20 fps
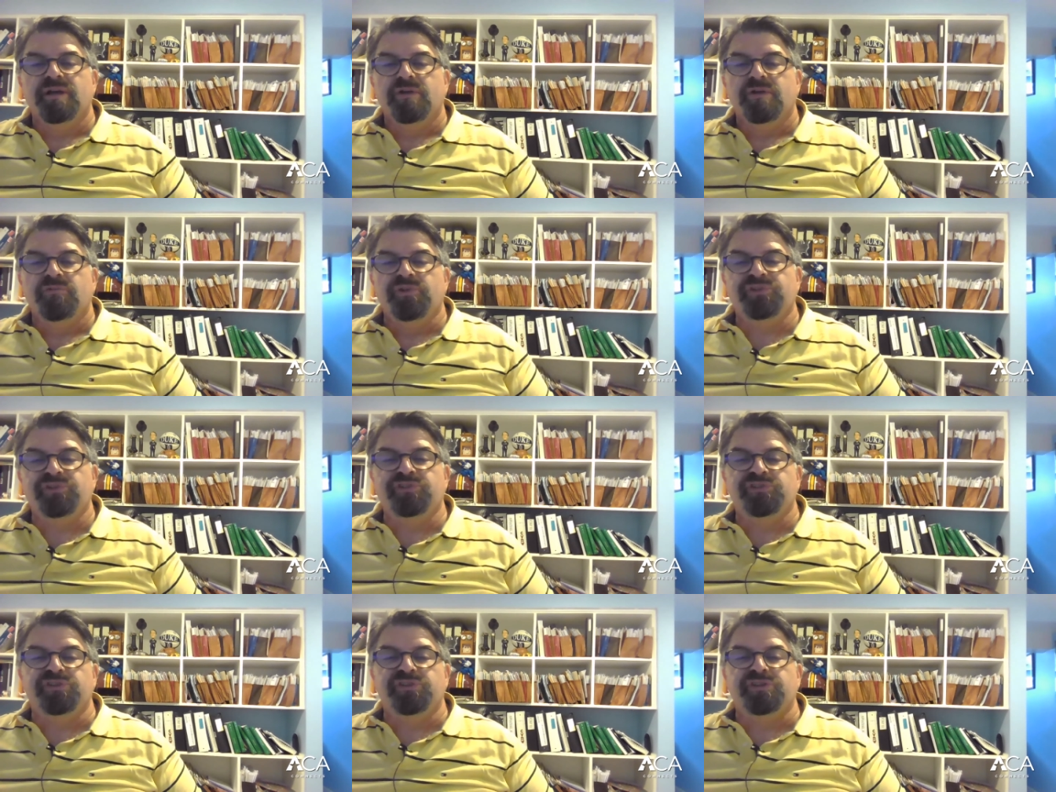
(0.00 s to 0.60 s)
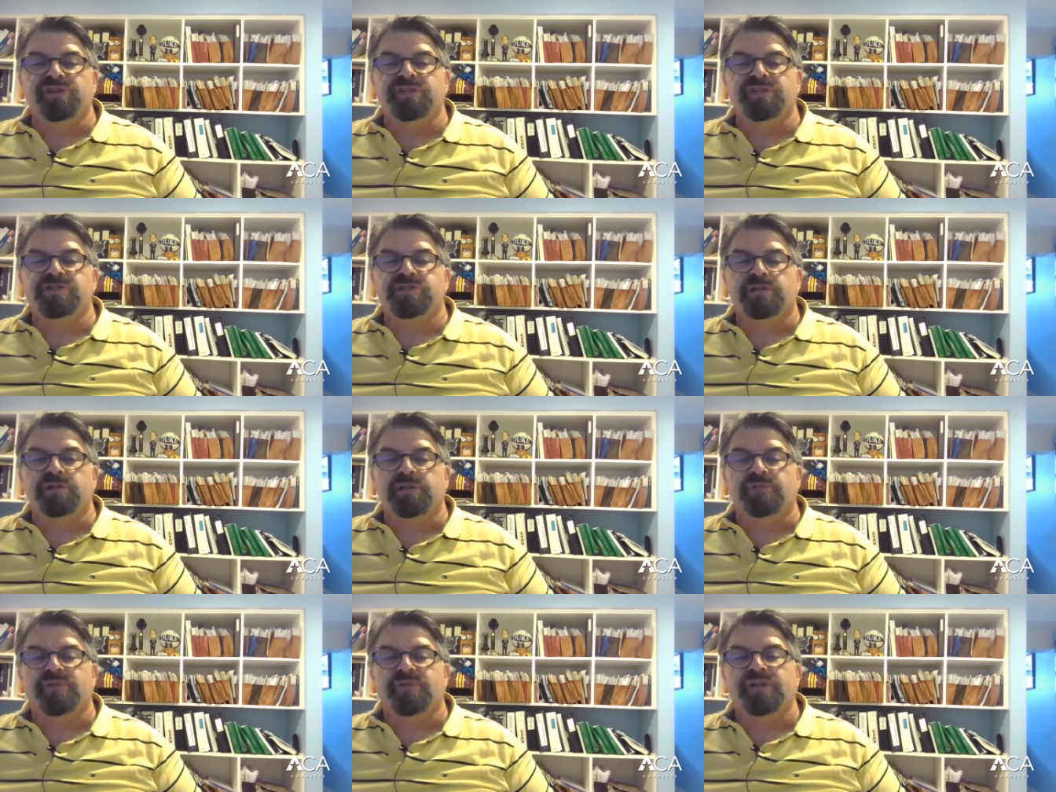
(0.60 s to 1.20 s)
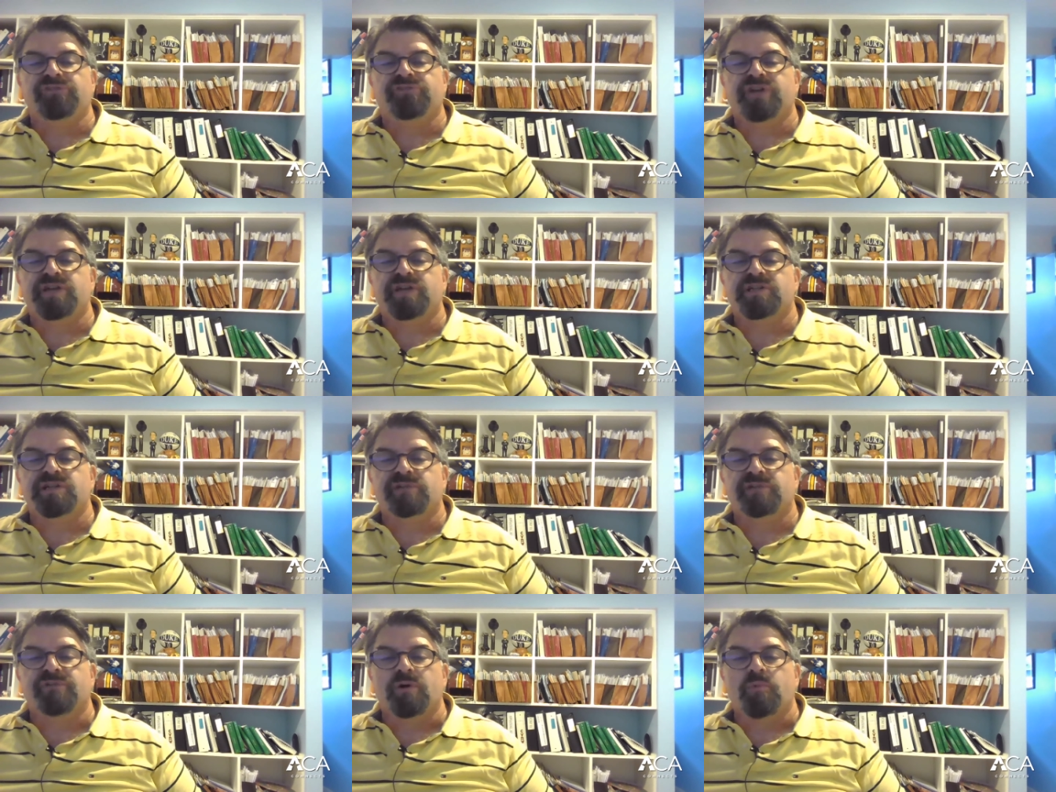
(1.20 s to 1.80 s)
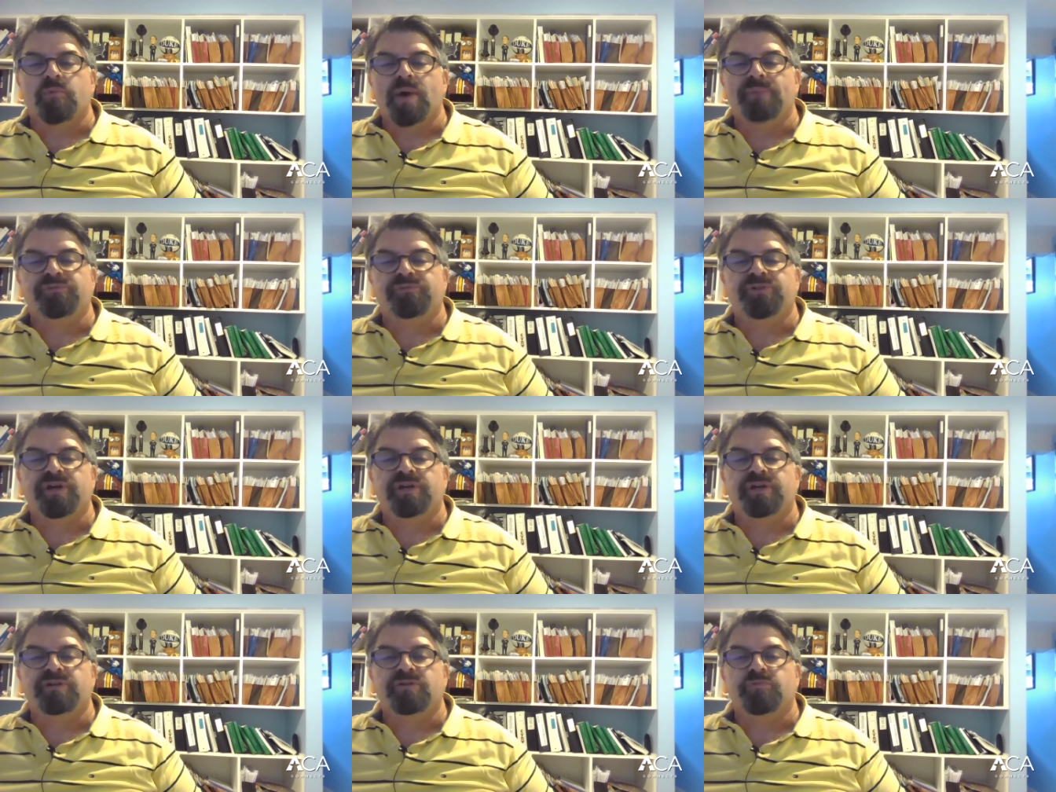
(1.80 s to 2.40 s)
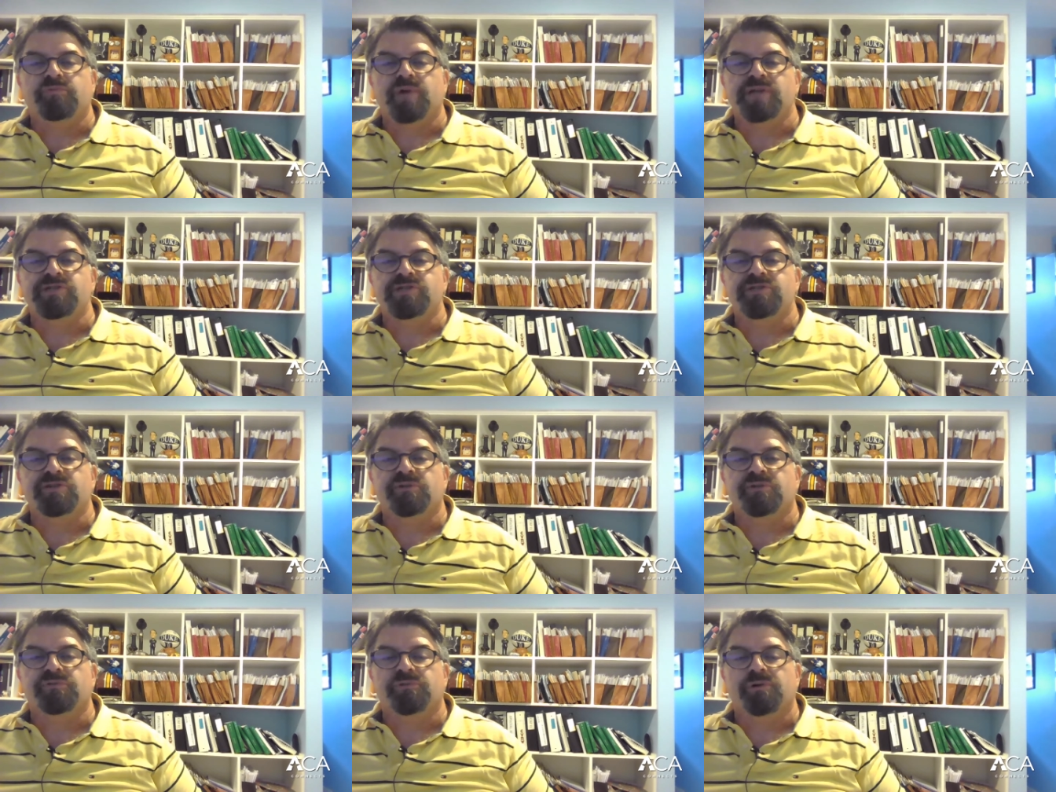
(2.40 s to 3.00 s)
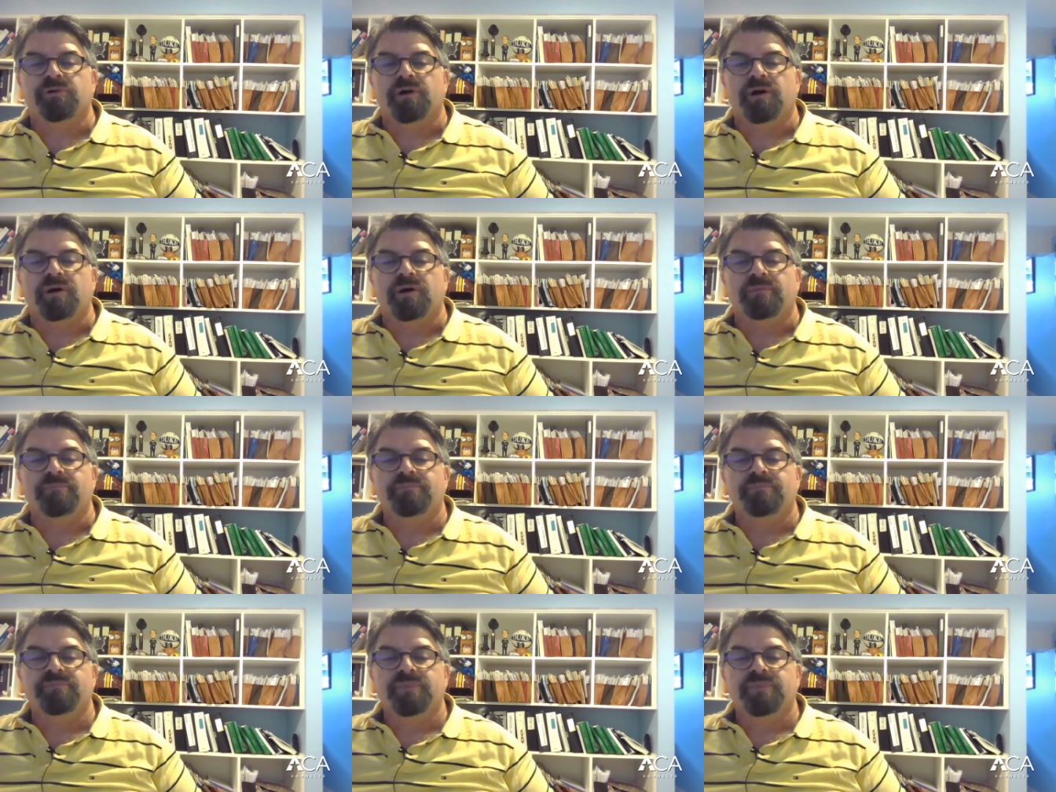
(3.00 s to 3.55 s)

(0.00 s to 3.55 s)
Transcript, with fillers: Visit the digital events section of our website to register for all.